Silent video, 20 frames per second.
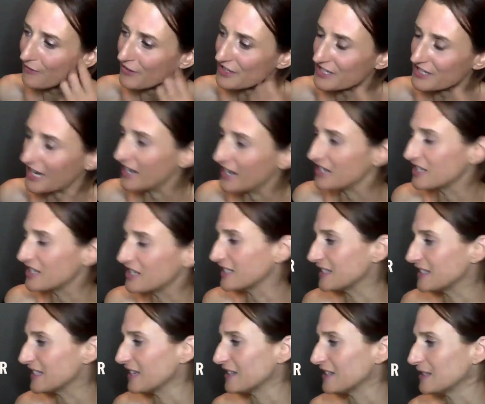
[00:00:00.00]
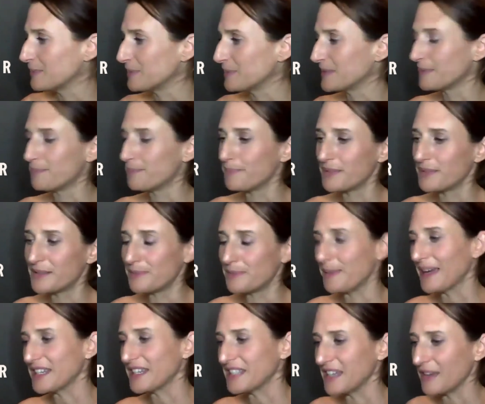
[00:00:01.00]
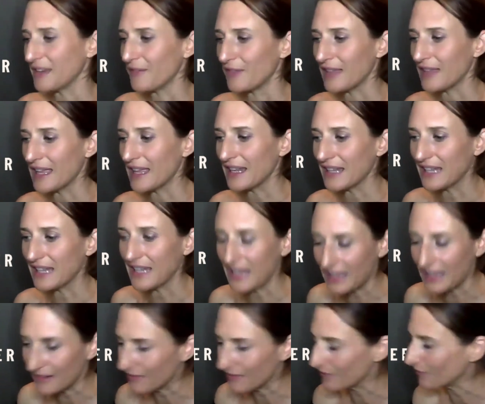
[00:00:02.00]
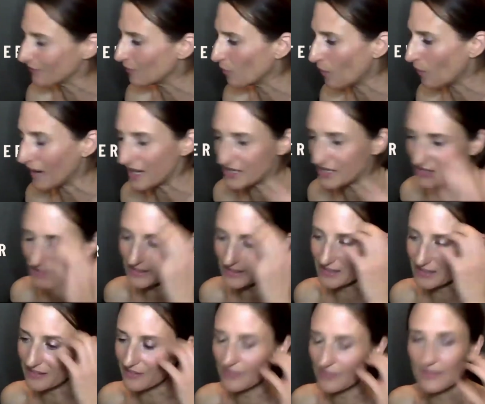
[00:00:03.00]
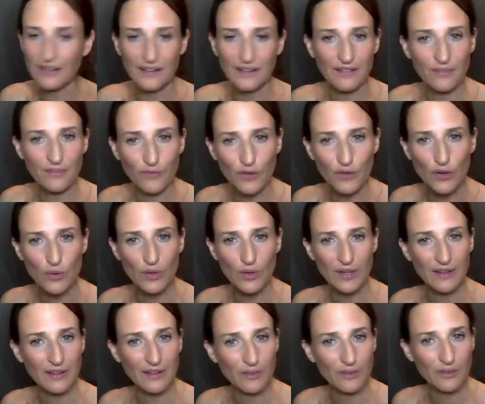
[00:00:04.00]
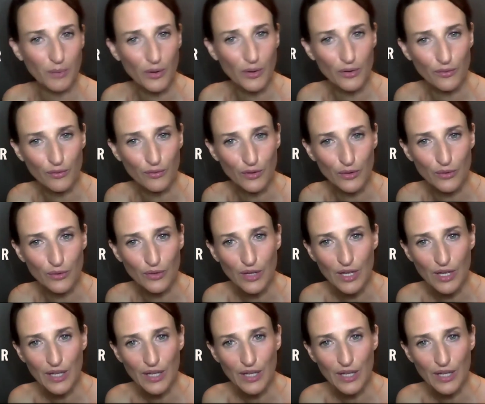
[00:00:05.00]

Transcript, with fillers: he changes his perspective, then he can widen his his view and his point of view.